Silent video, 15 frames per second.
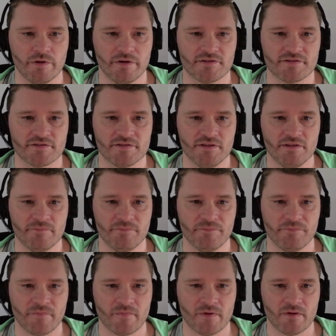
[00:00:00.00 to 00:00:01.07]
to see
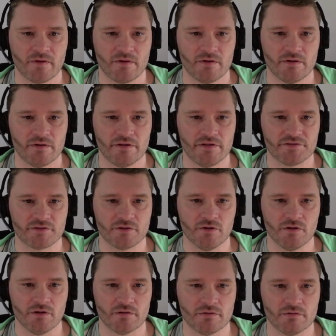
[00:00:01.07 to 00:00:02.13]
is gone.